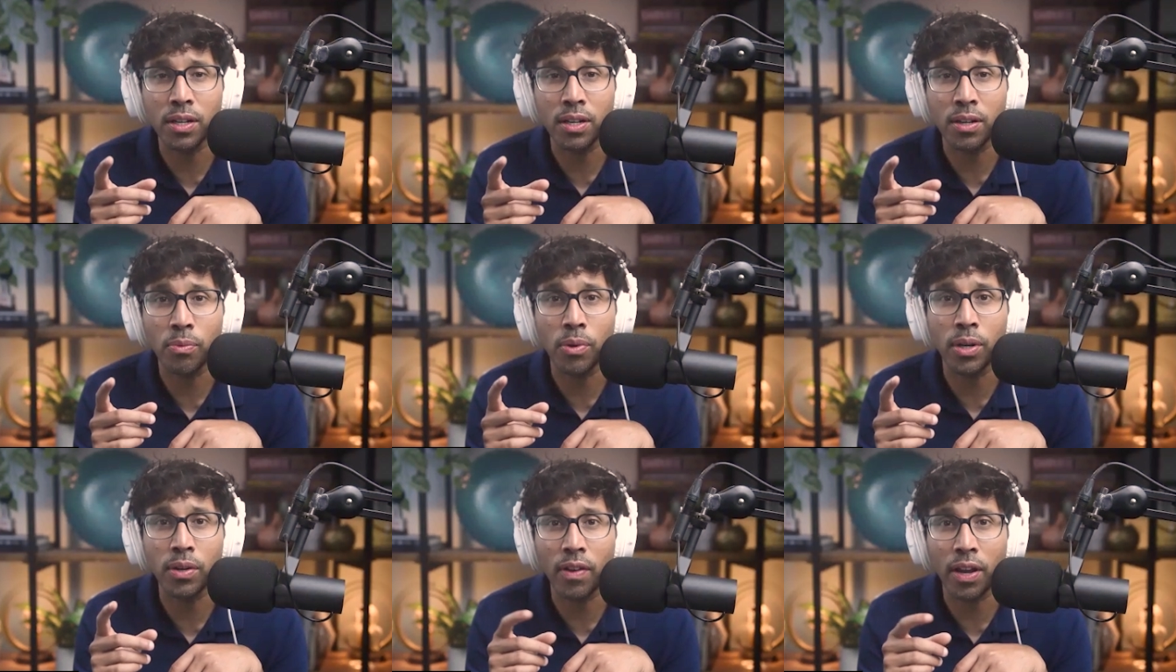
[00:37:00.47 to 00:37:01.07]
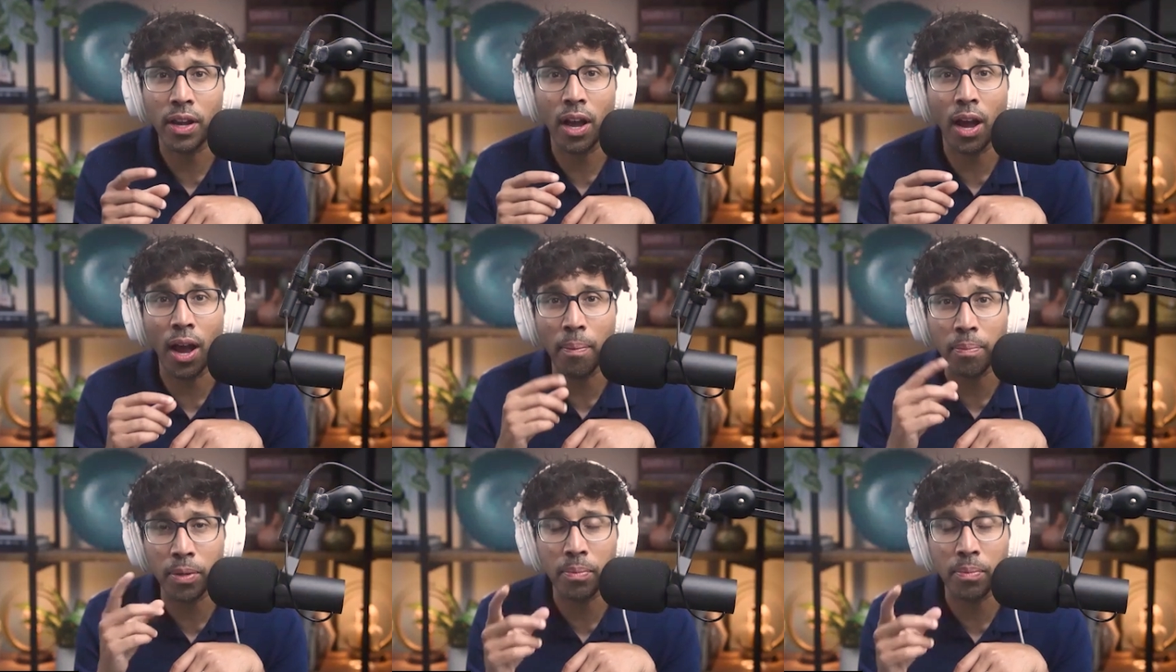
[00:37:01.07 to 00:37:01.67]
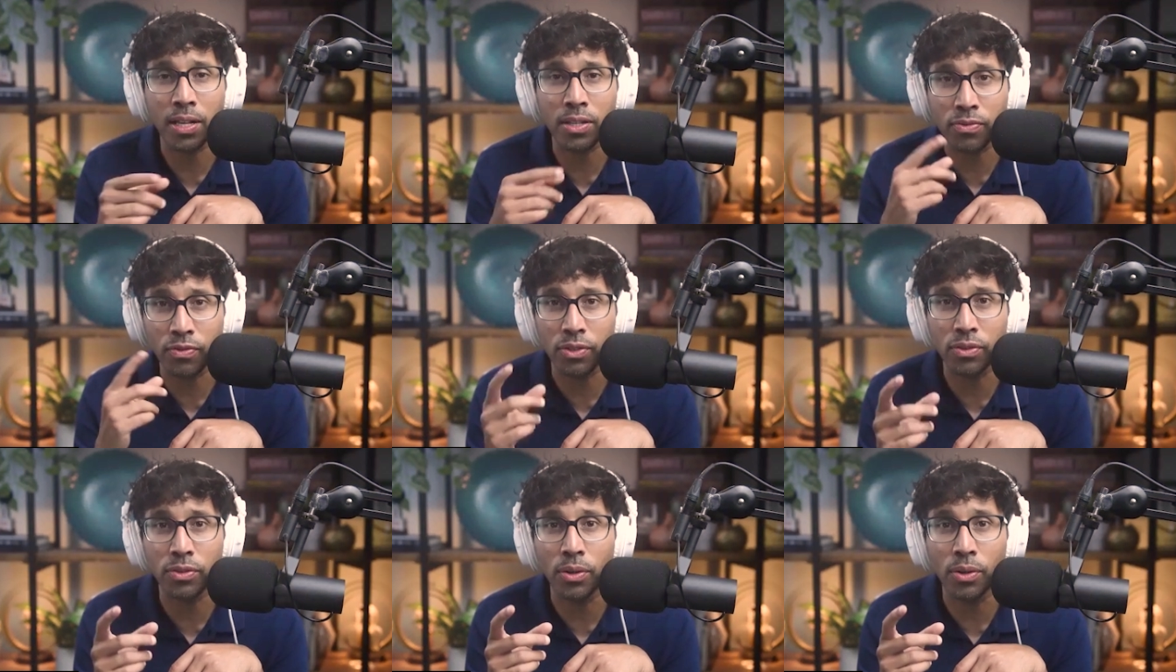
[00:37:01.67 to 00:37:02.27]
what if I optimize
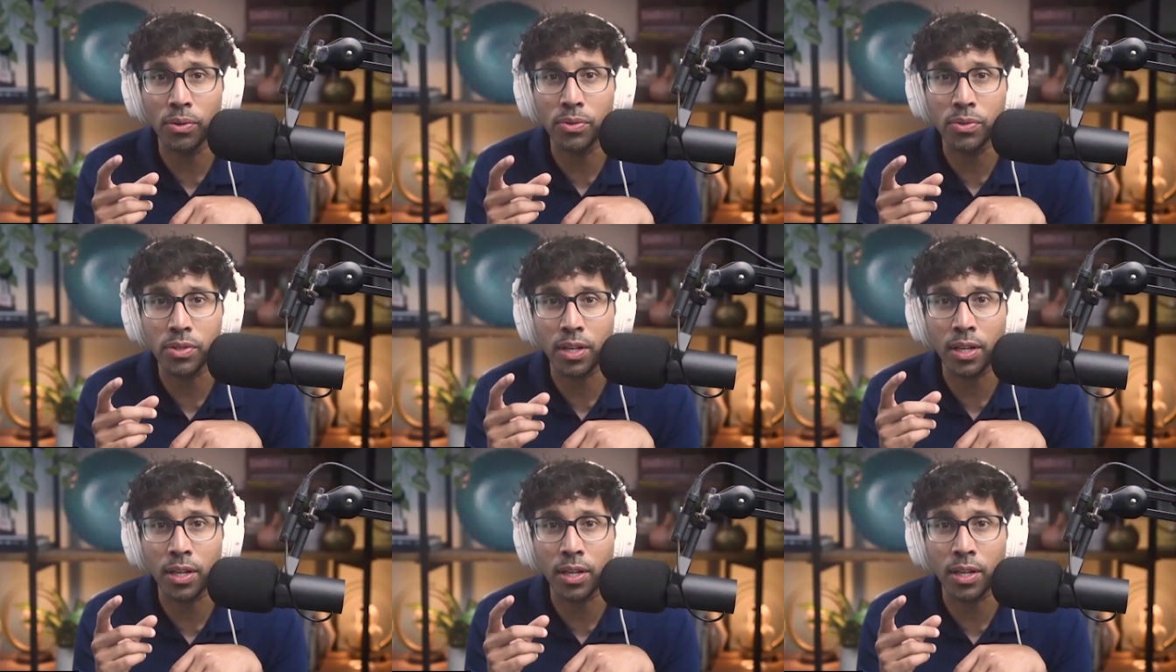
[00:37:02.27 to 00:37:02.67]
for those?